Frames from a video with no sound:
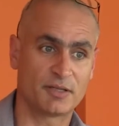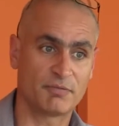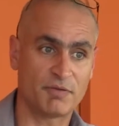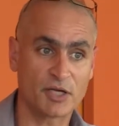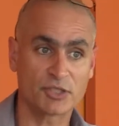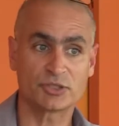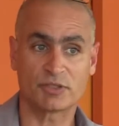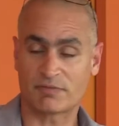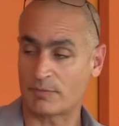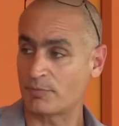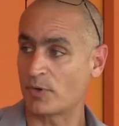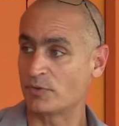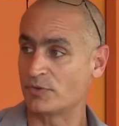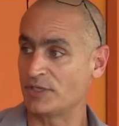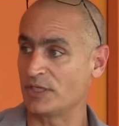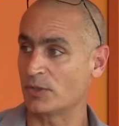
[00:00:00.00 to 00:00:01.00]
the function of the
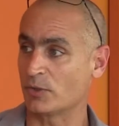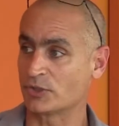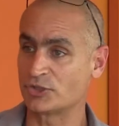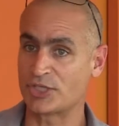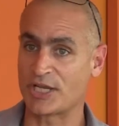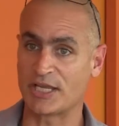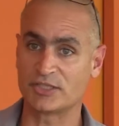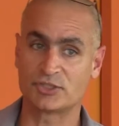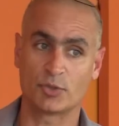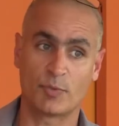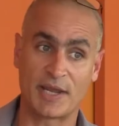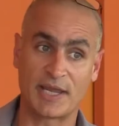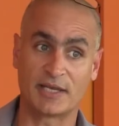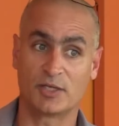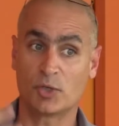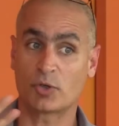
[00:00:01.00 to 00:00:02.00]
protein or change the
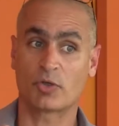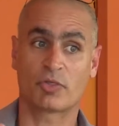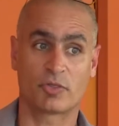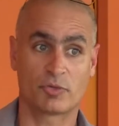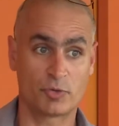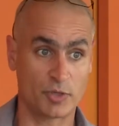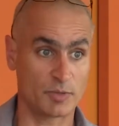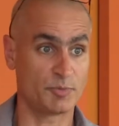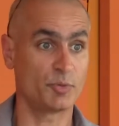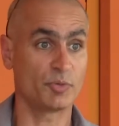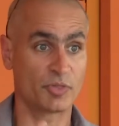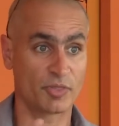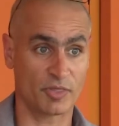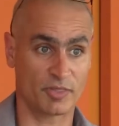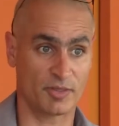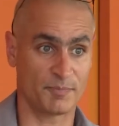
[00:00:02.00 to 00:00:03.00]
way it looks to the immune
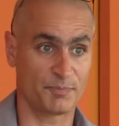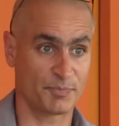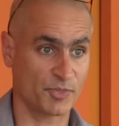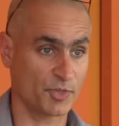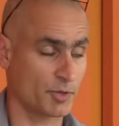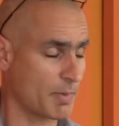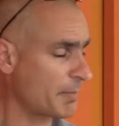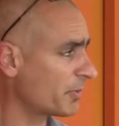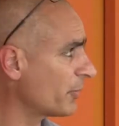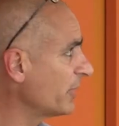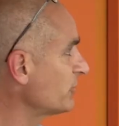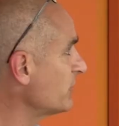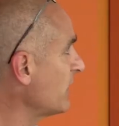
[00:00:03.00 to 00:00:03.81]
system. So remember, we're